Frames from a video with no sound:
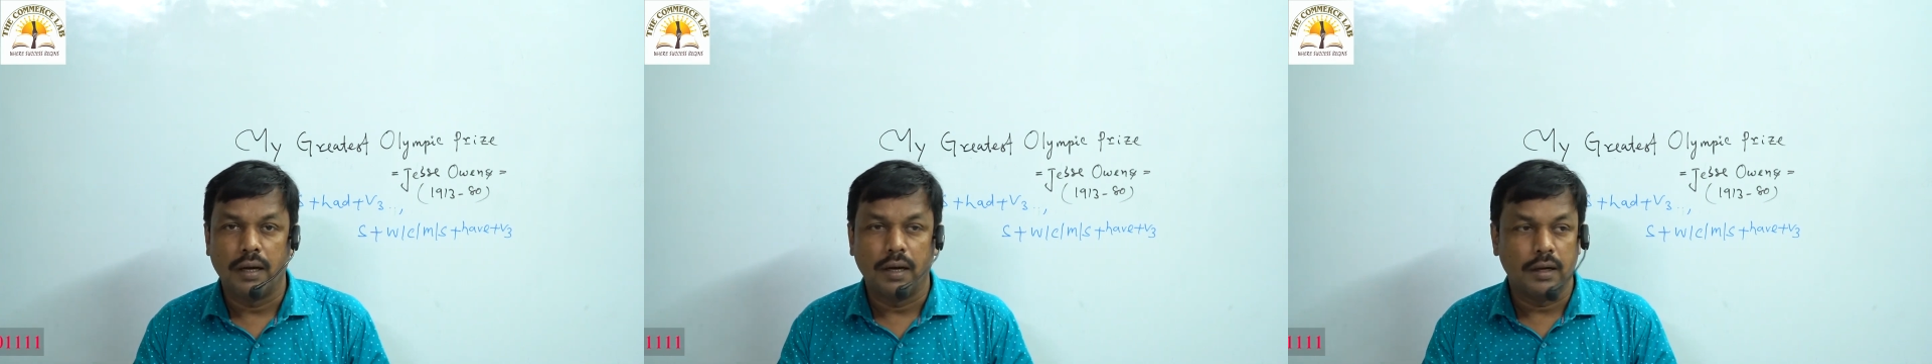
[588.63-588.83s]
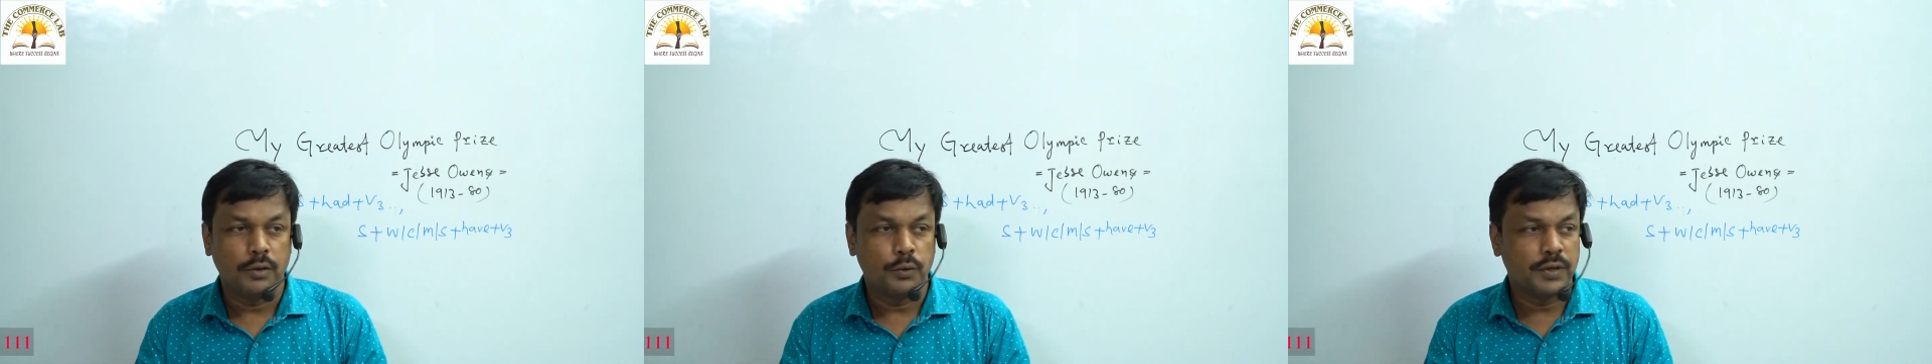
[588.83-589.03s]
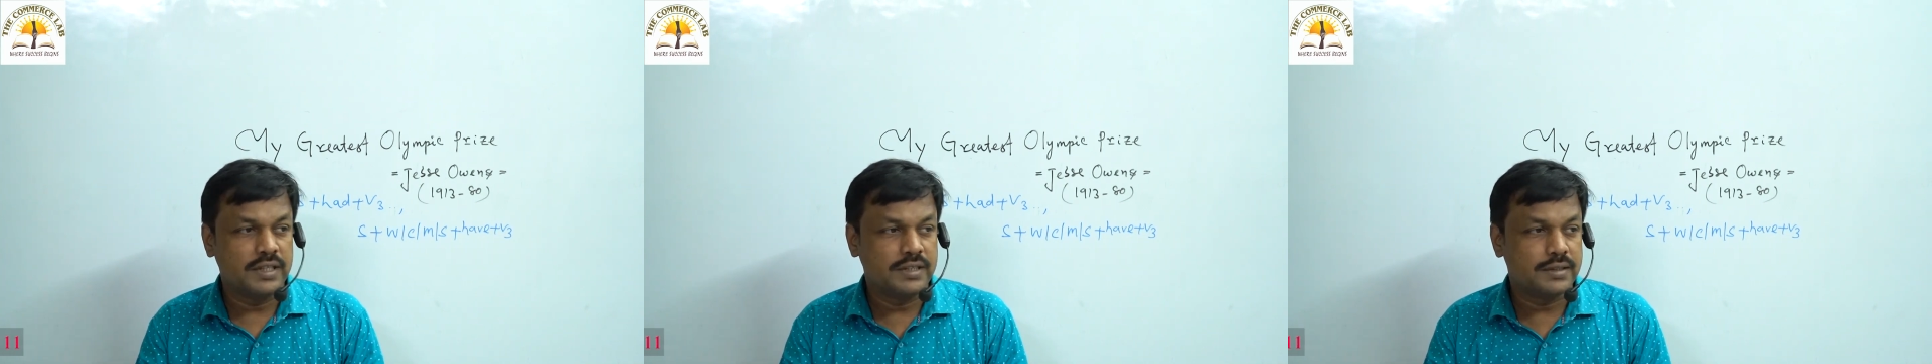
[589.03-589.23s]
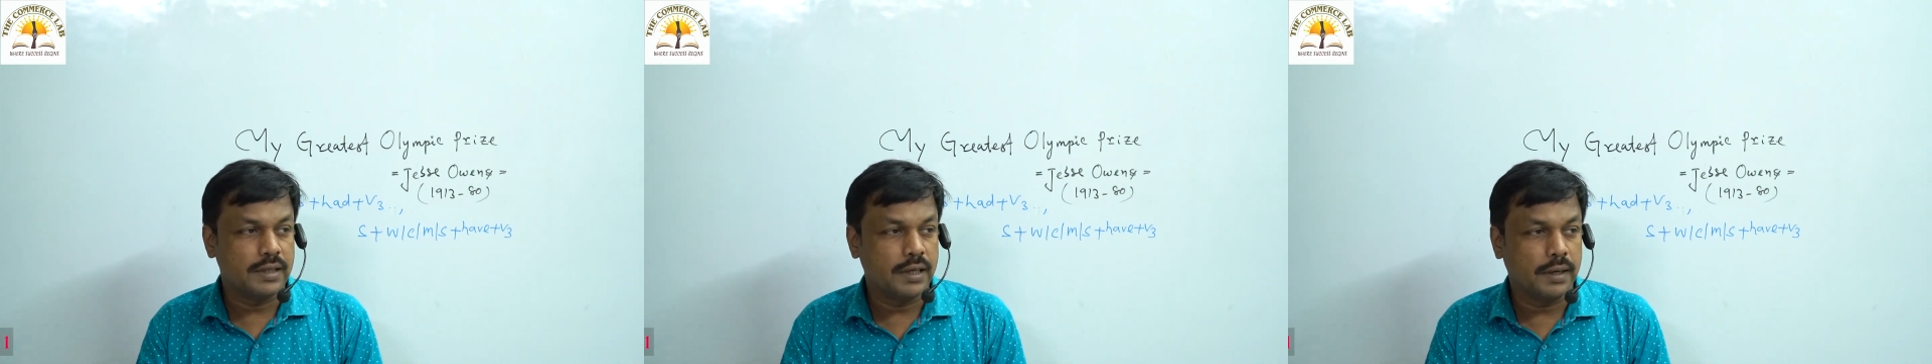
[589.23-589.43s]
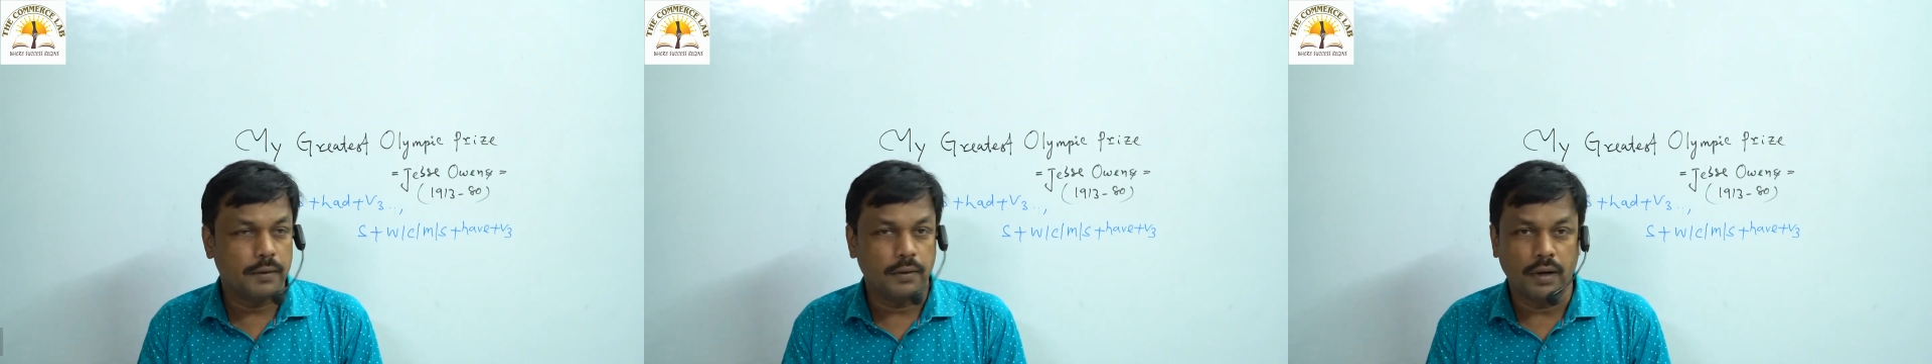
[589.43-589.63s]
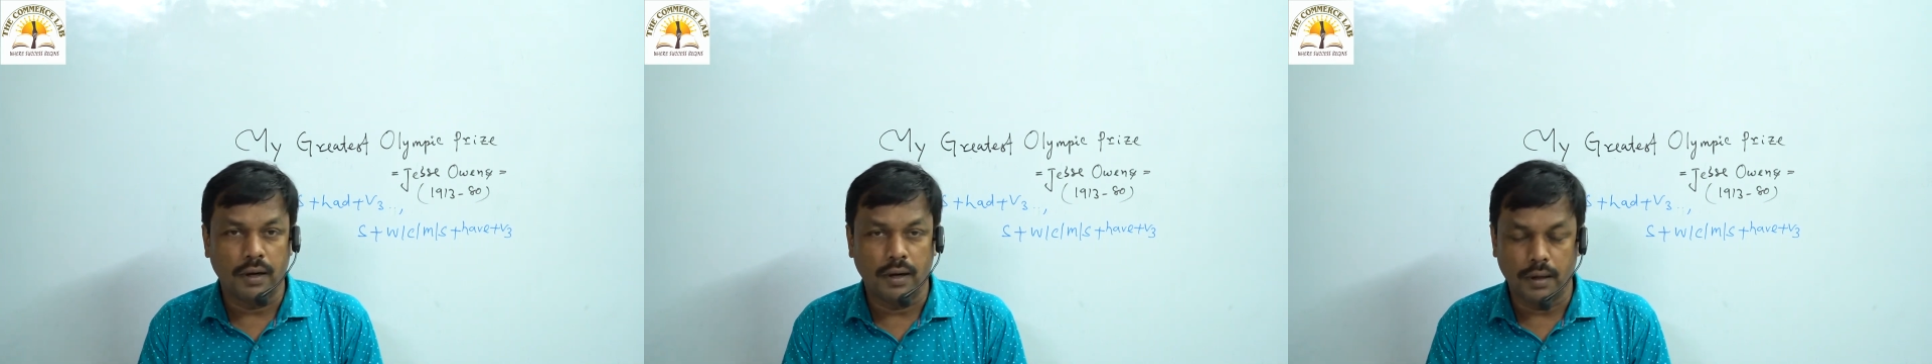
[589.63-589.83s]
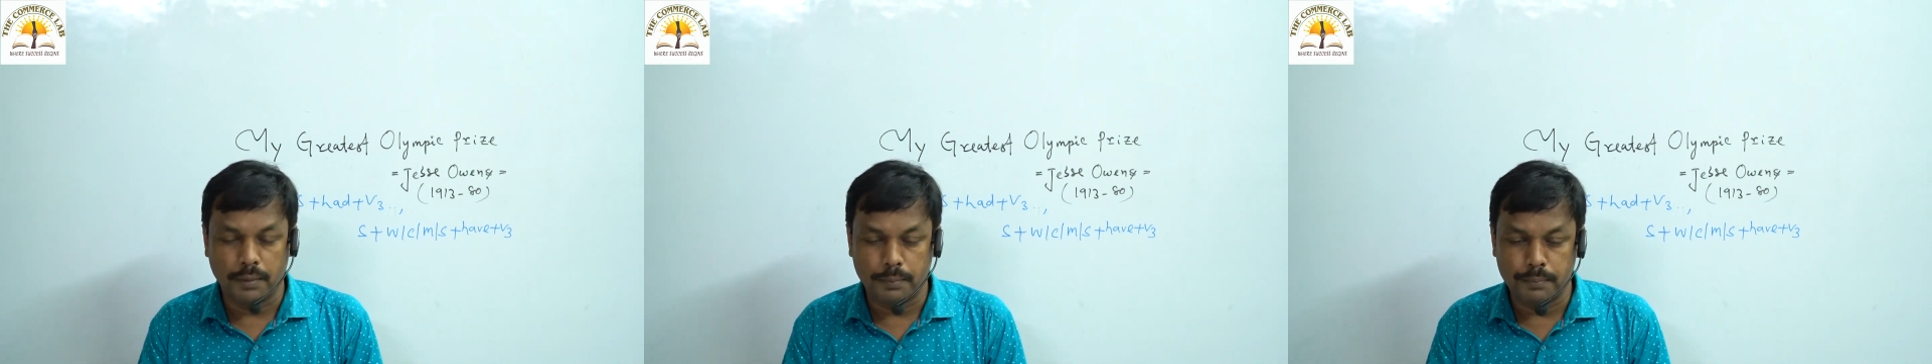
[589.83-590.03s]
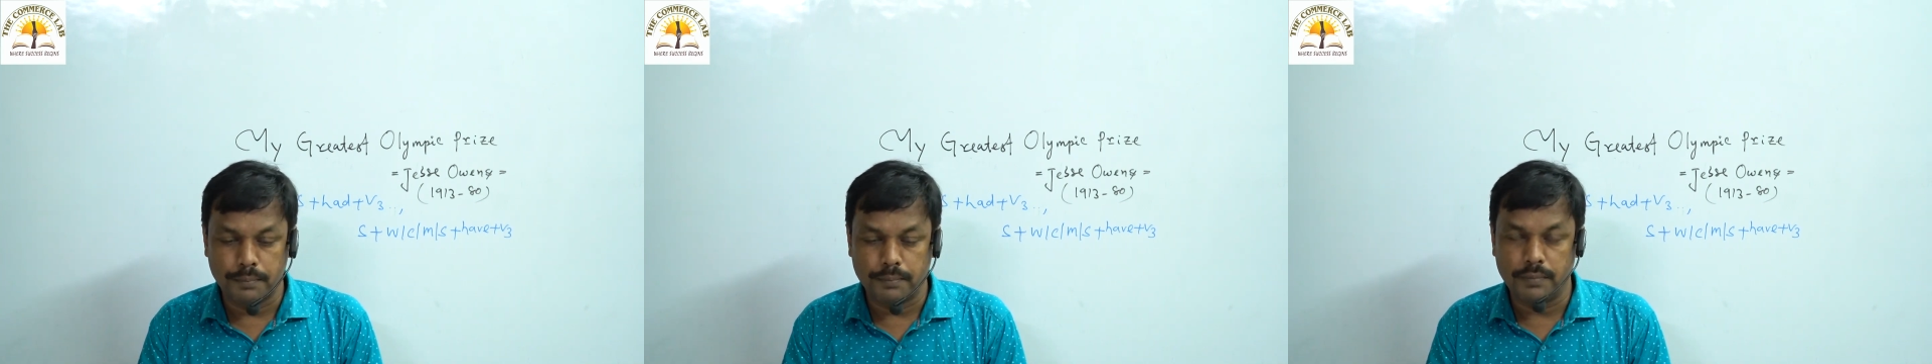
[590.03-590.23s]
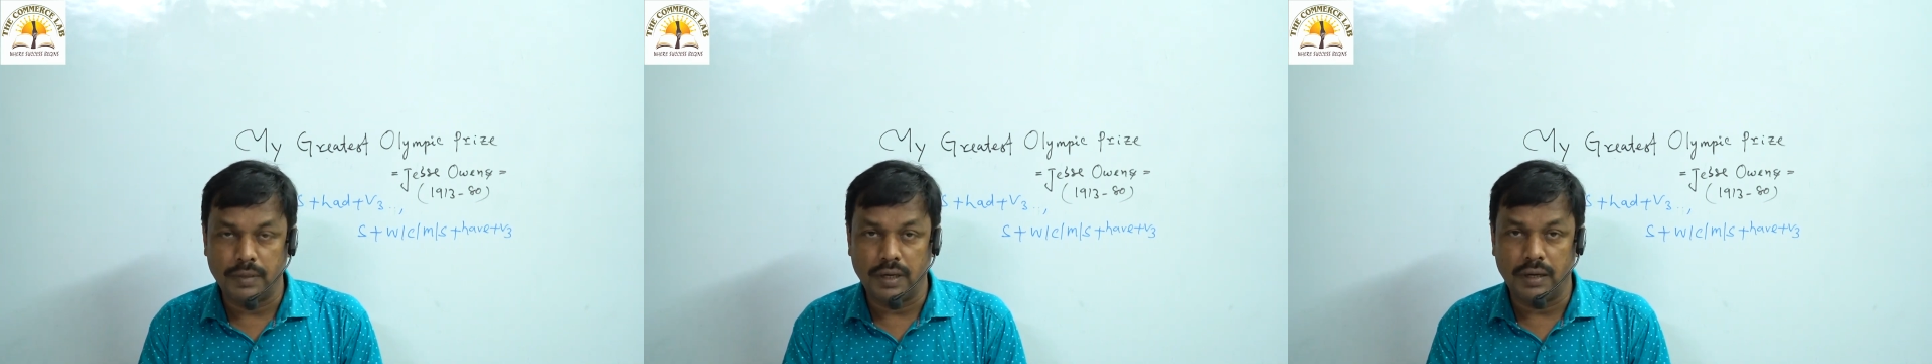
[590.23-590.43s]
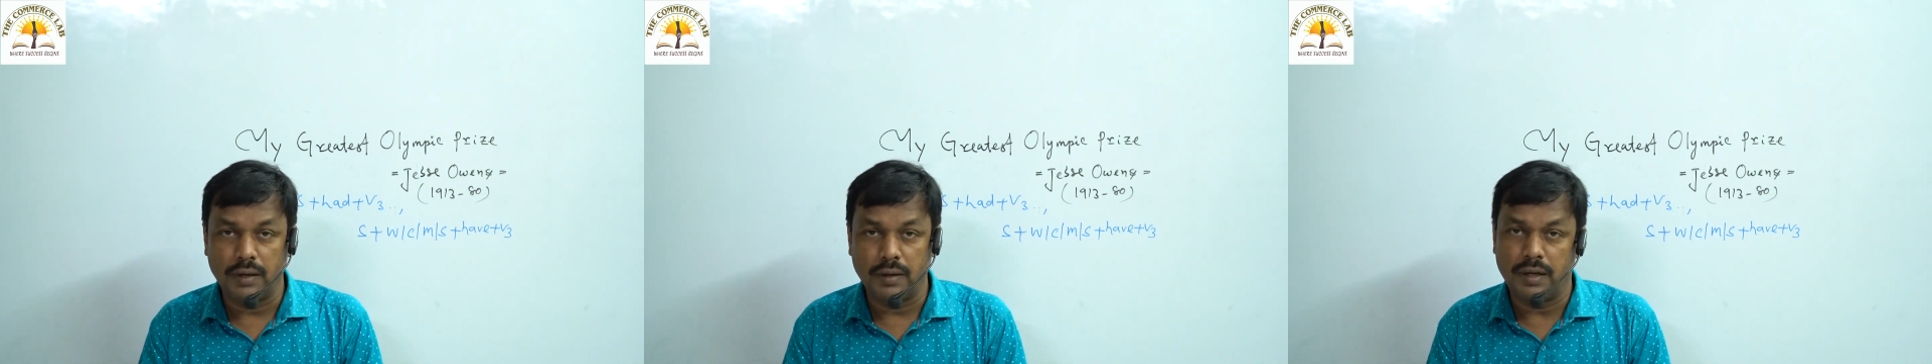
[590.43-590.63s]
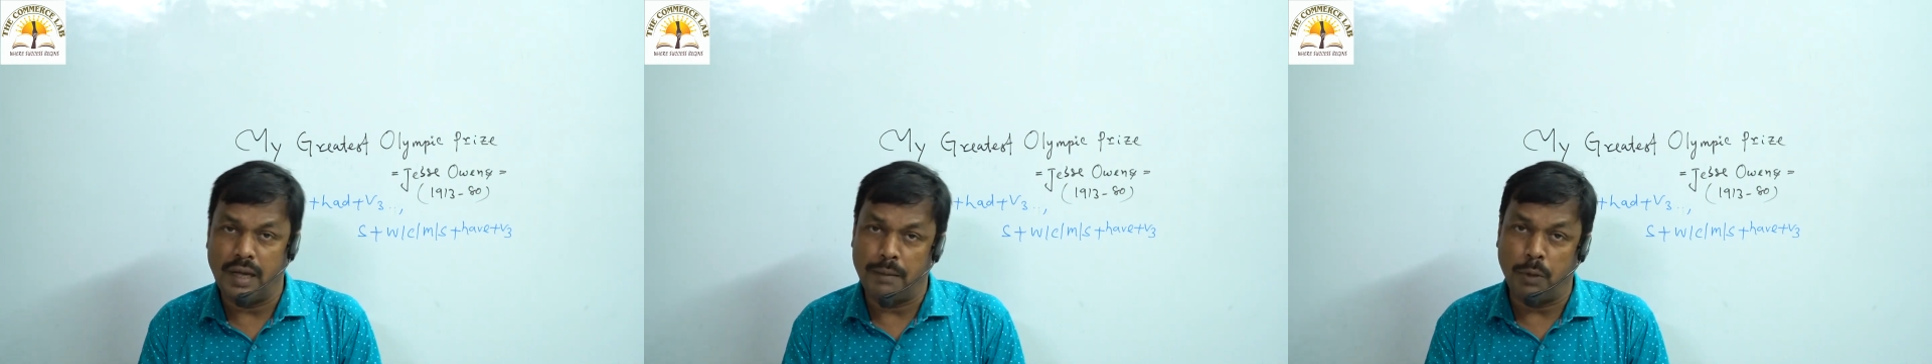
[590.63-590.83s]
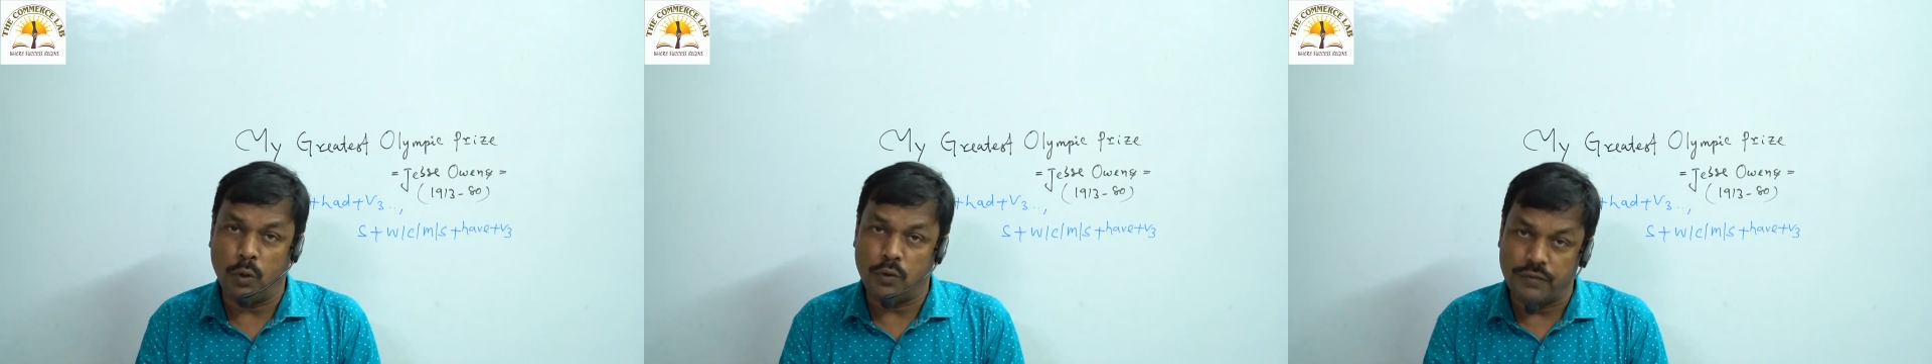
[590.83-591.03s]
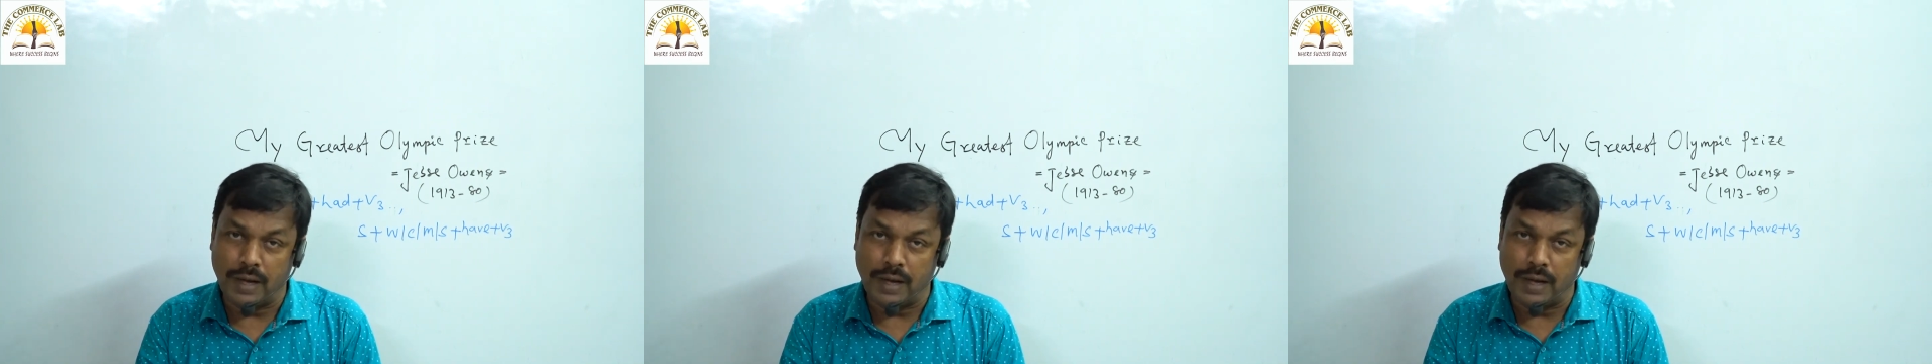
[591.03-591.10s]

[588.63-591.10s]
you can say about